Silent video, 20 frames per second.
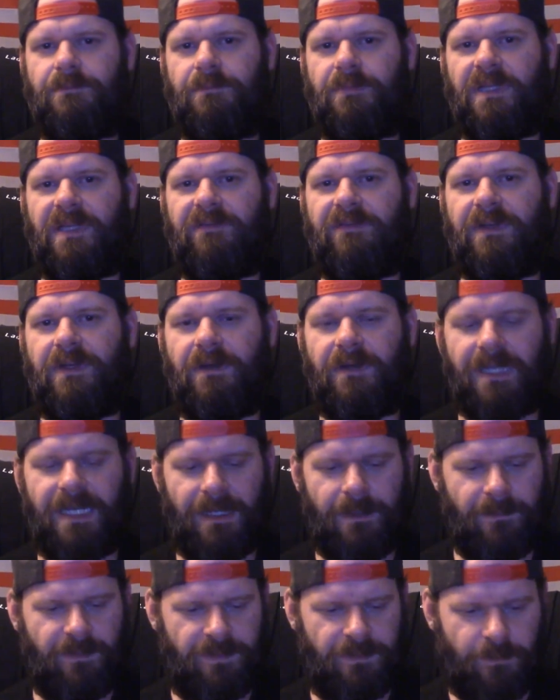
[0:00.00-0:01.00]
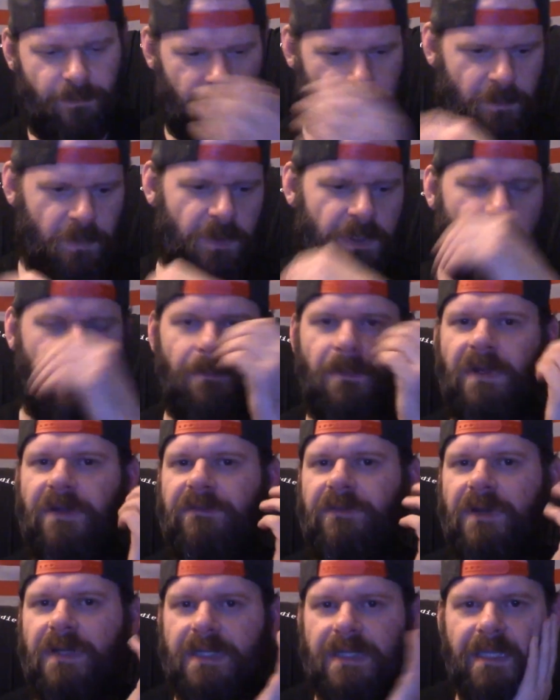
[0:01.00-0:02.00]
play video games and work on my
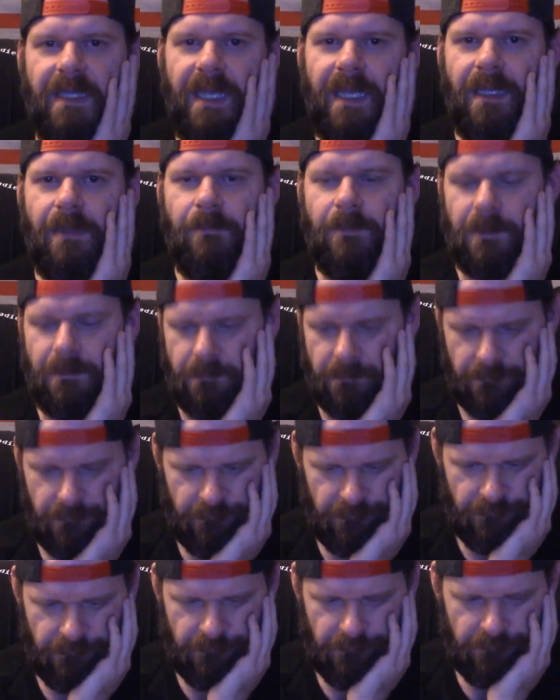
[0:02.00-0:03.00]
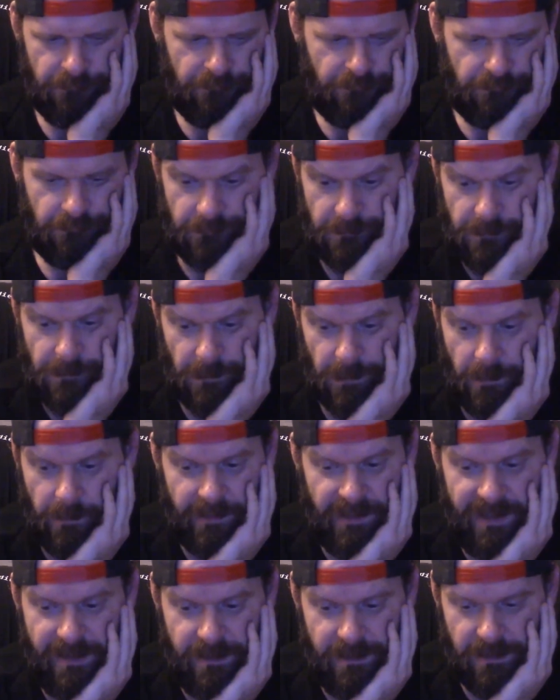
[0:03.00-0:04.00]
fucking game and all
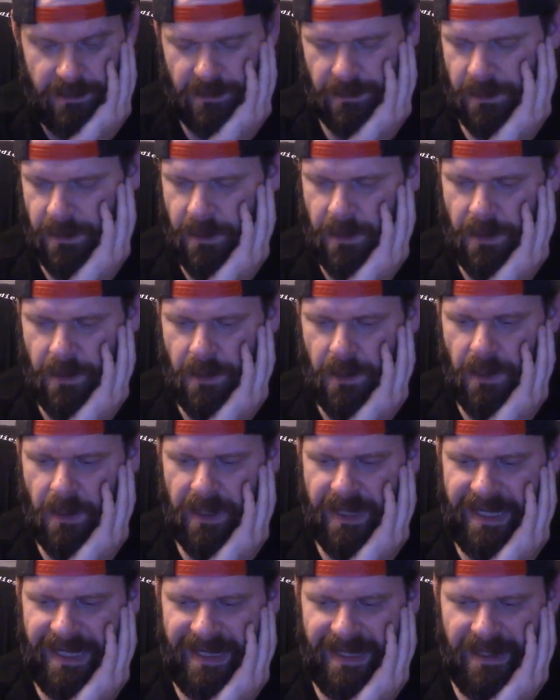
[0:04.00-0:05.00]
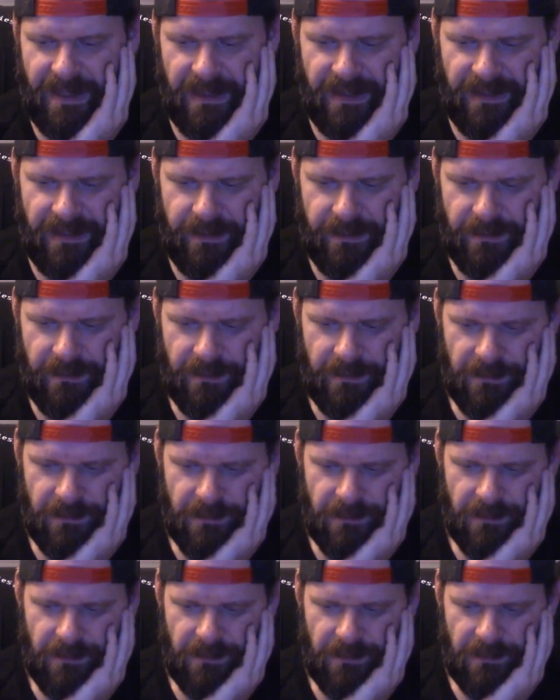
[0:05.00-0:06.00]
that shit. And
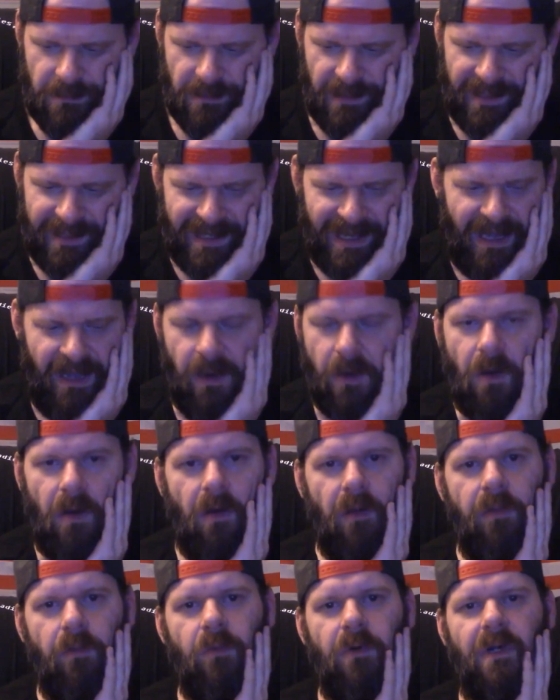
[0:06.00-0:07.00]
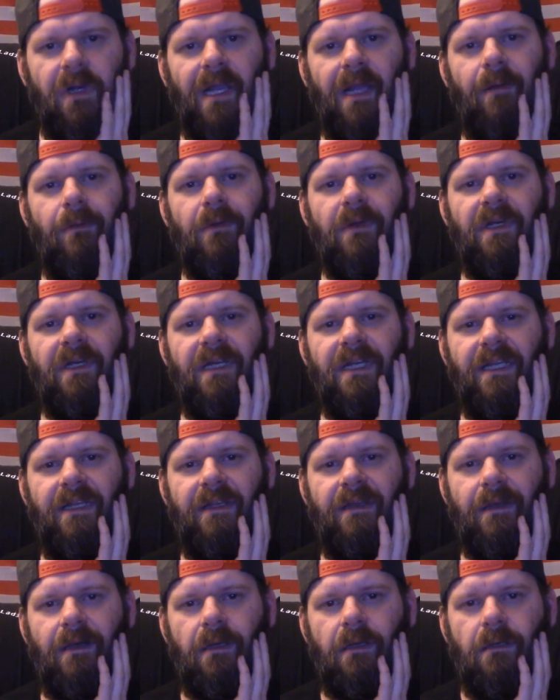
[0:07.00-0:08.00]
I got all the work I wanted to
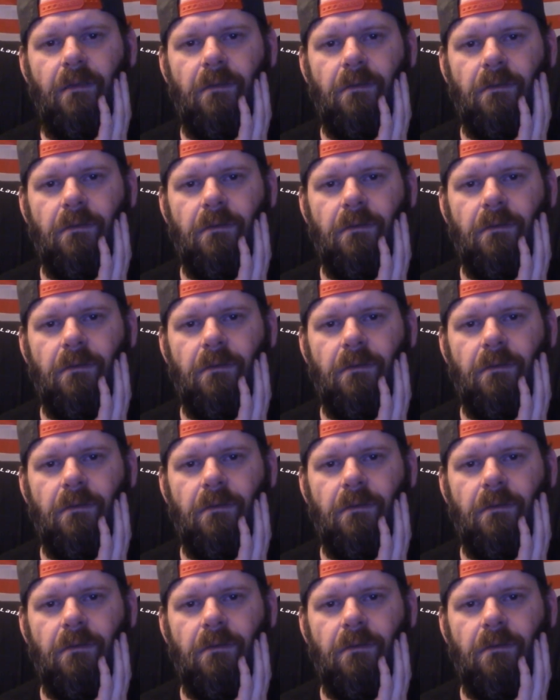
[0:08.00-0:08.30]
get done